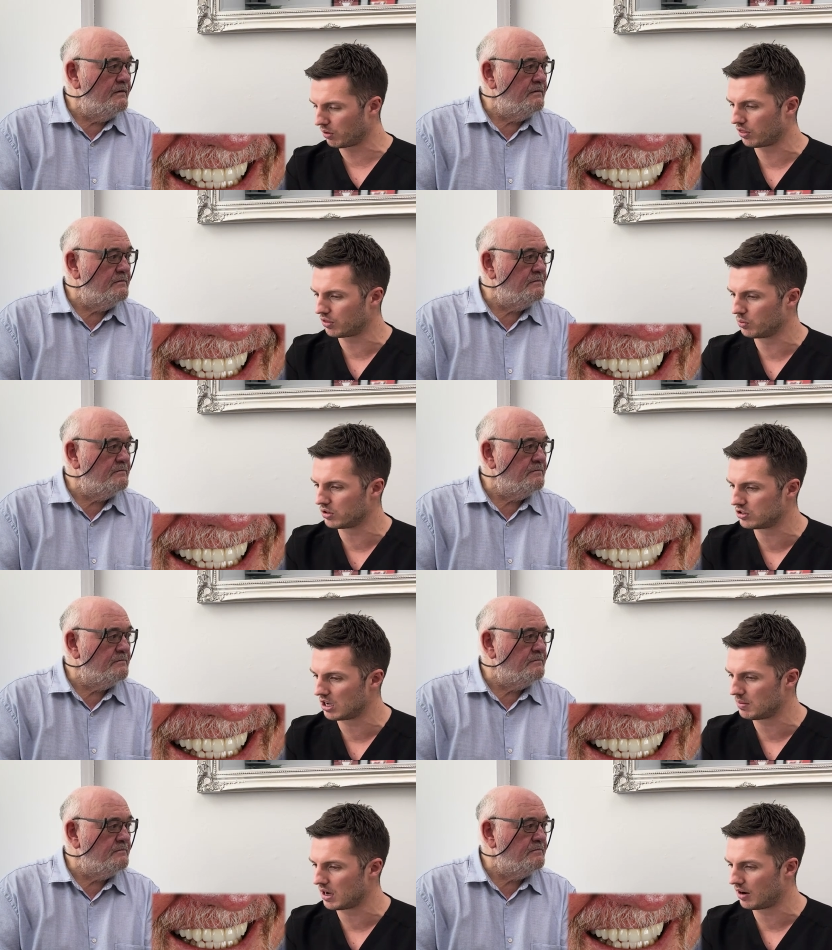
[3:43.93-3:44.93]
Speaker 1: with, with
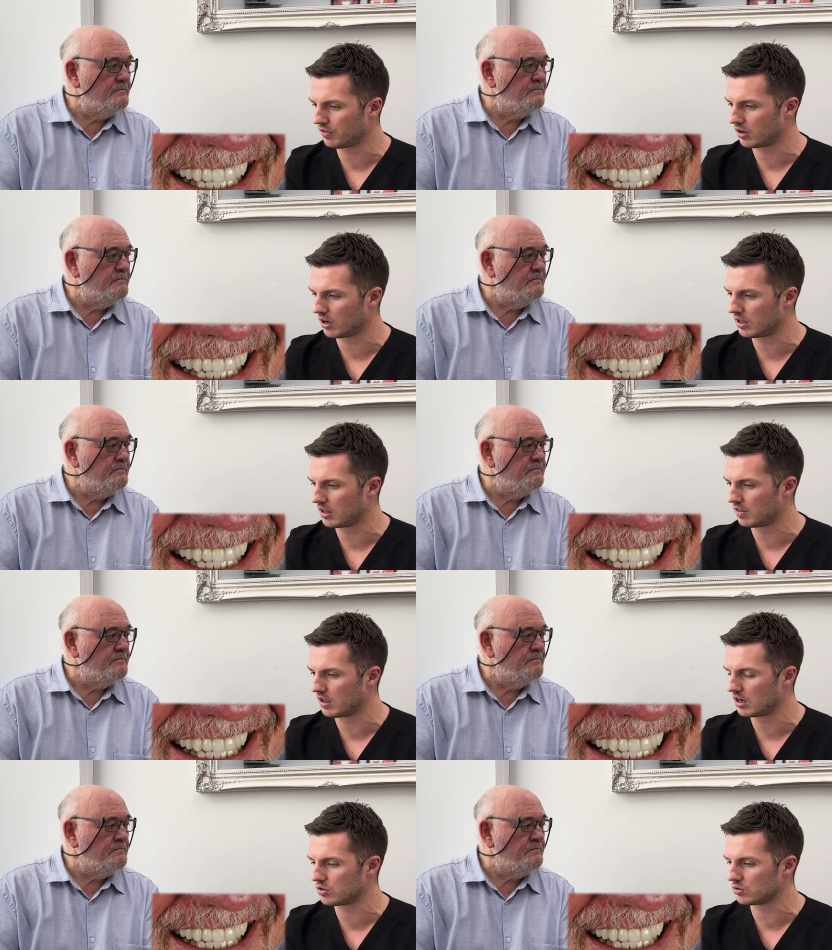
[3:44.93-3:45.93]
Jamie after I did the
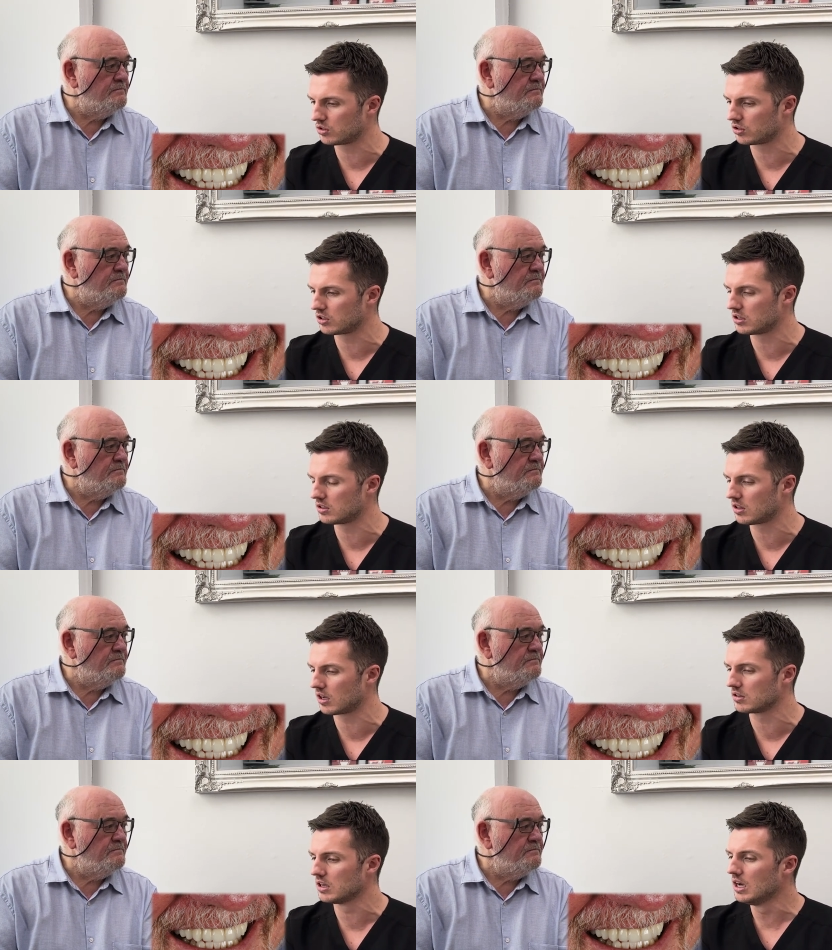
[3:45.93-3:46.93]
initial surgeries and
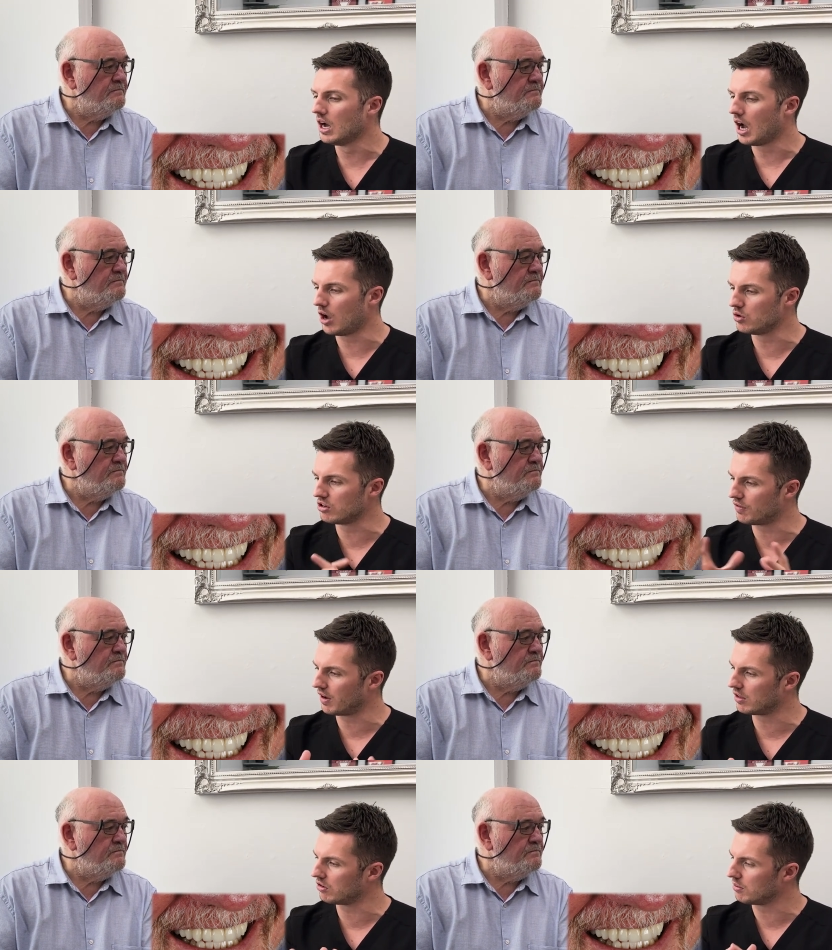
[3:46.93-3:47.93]
things. How did you
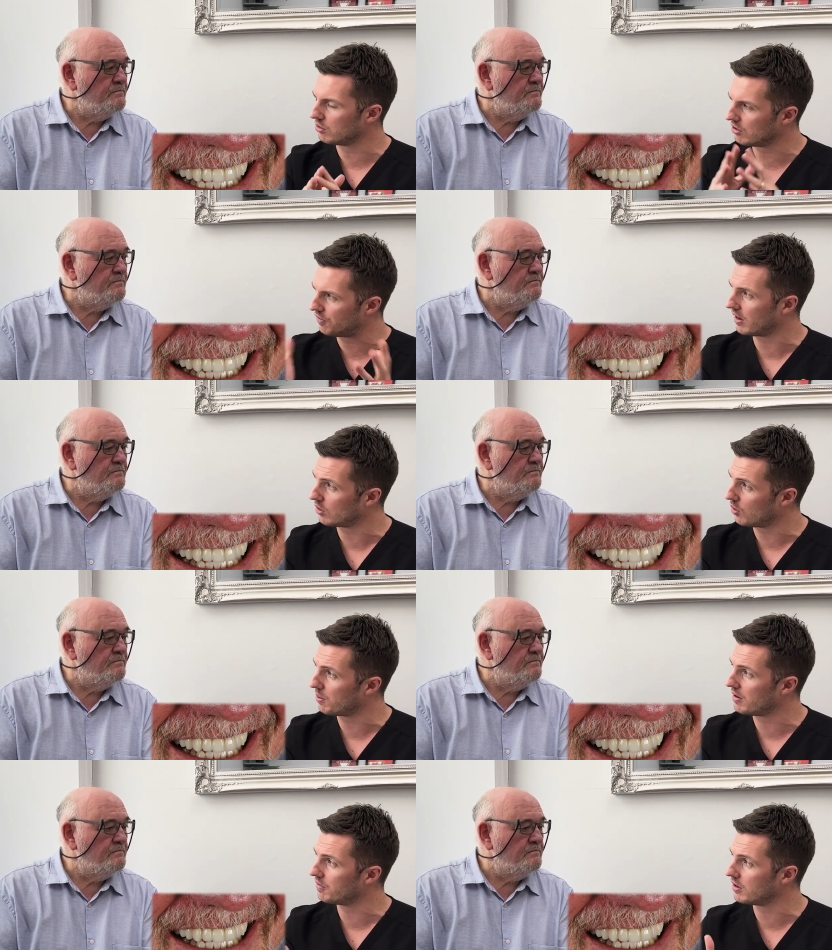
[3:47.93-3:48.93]
find the treatment? Did you find it all
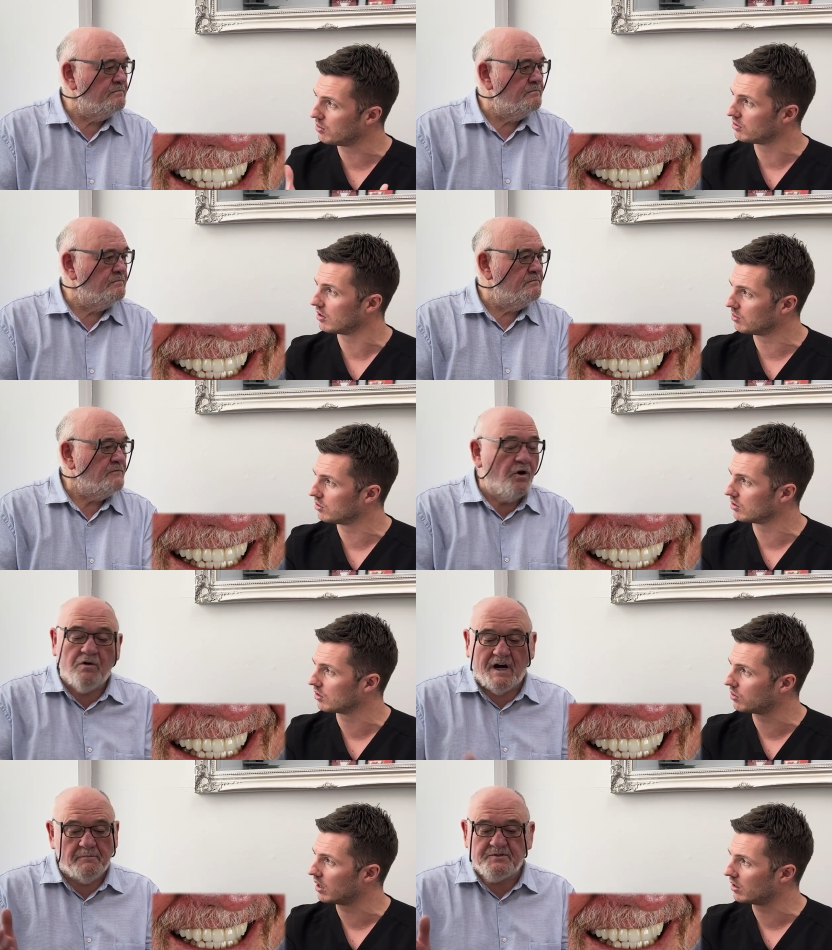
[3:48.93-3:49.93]
pain free? Was it? Was
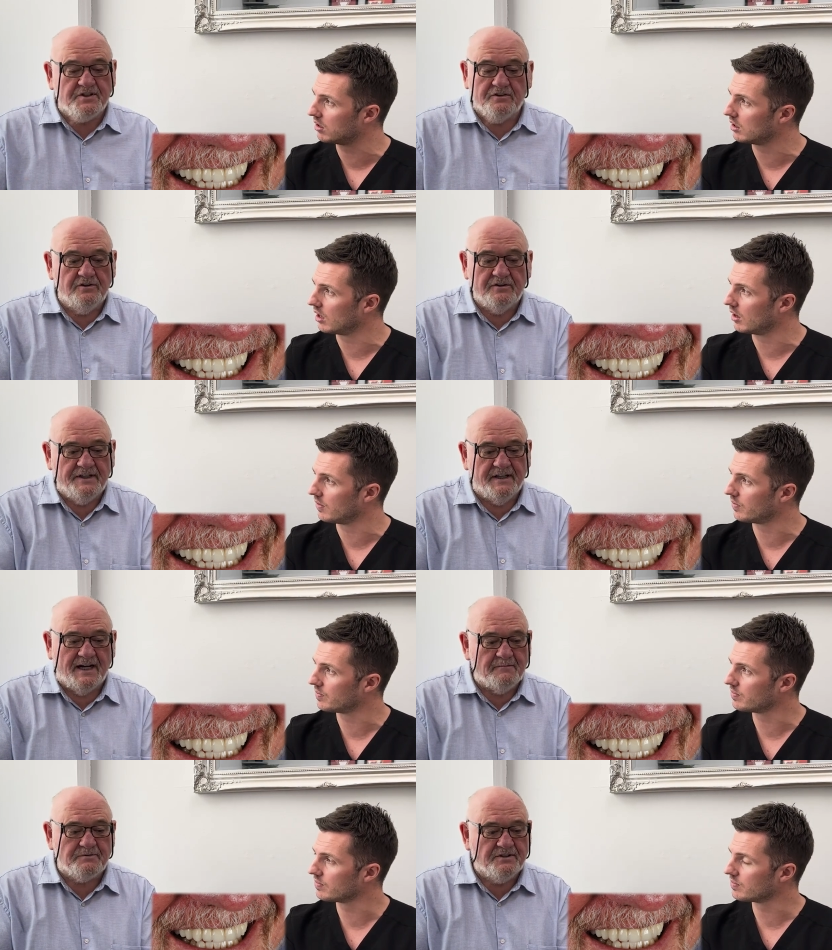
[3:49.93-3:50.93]
oh, it
Speaker 2: absolutely,
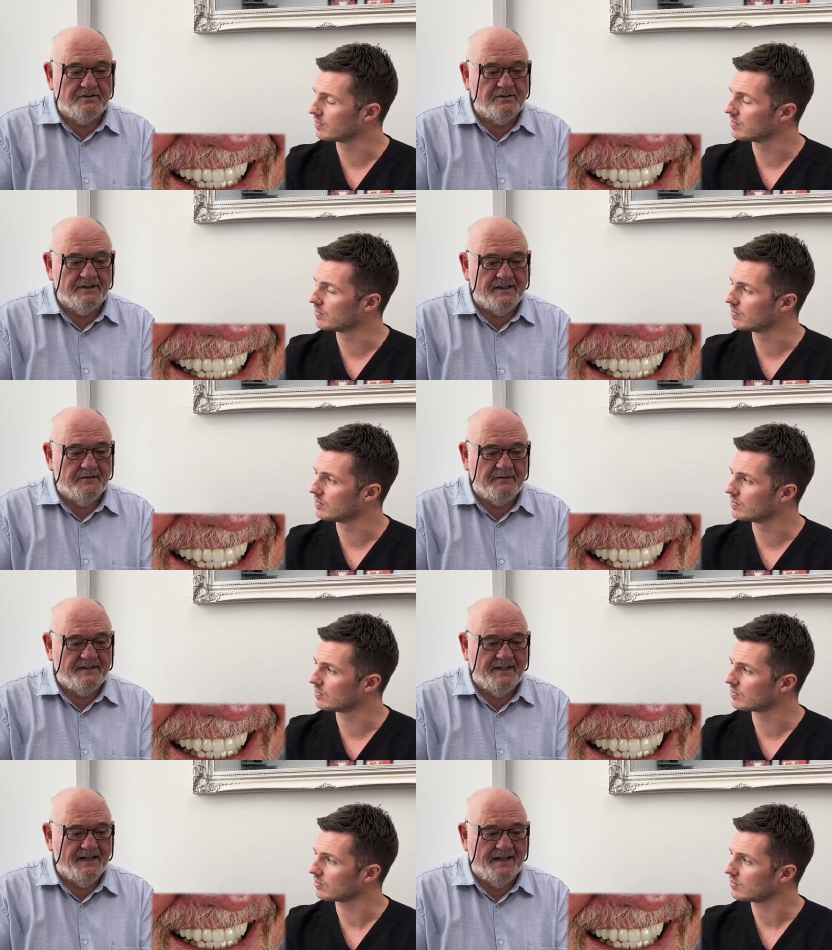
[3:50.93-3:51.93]
yeah. absolutely. I
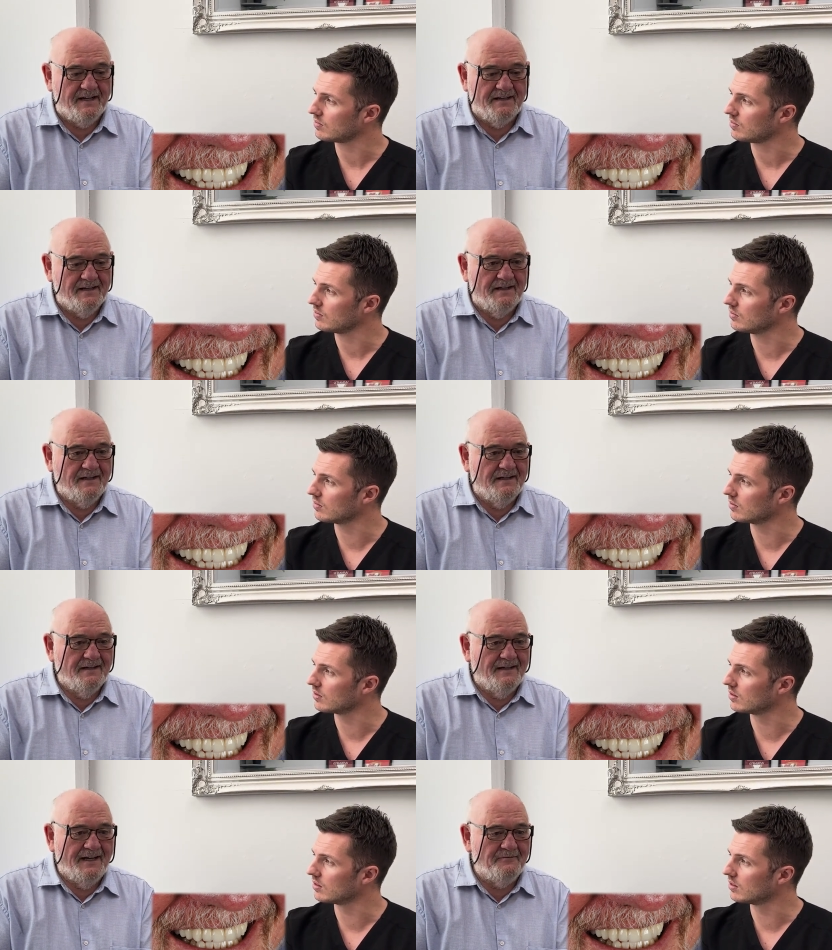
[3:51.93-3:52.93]
mean, uh,
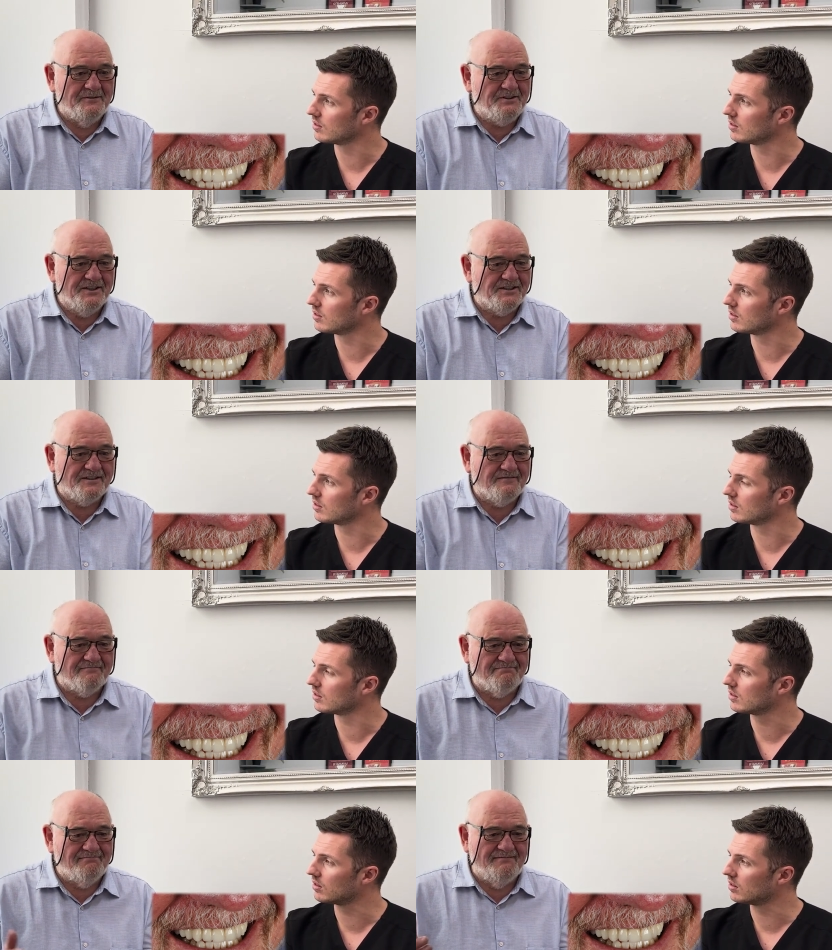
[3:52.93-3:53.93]
it was just
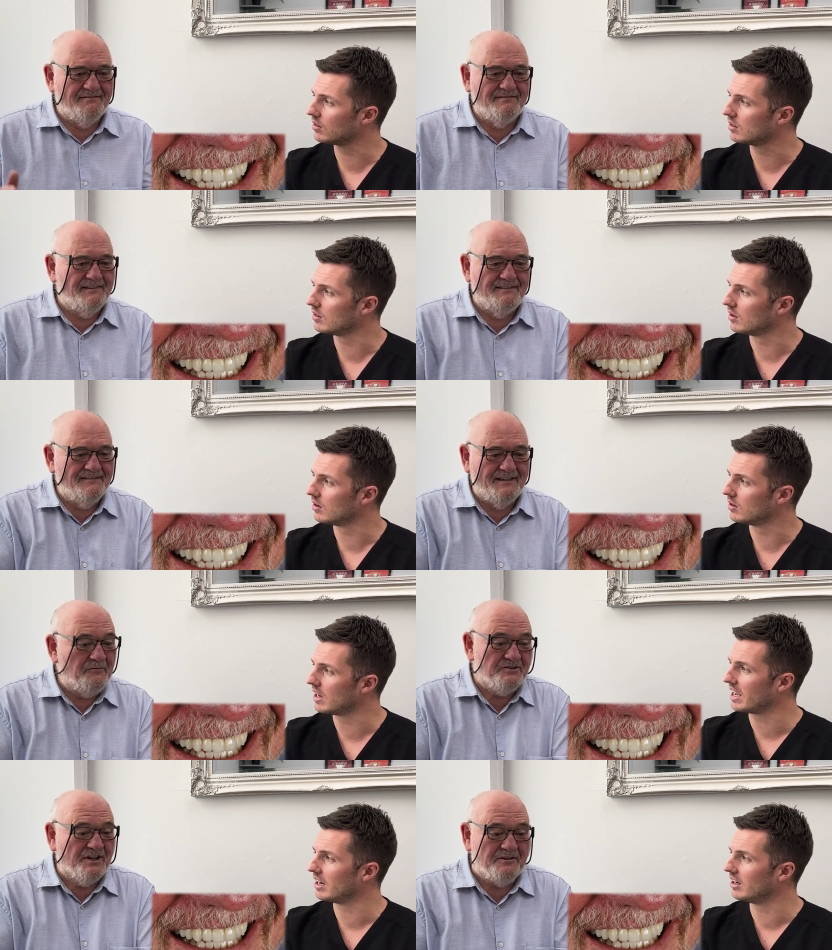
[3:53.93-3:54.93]
it
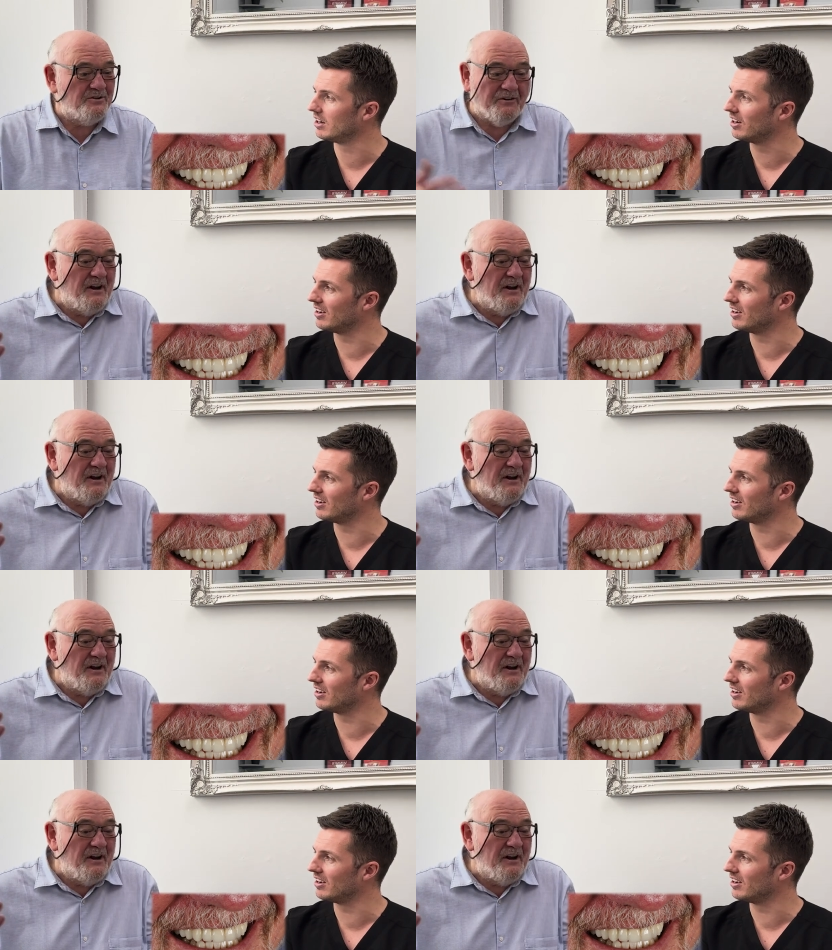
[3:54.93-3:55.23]
was, it was, a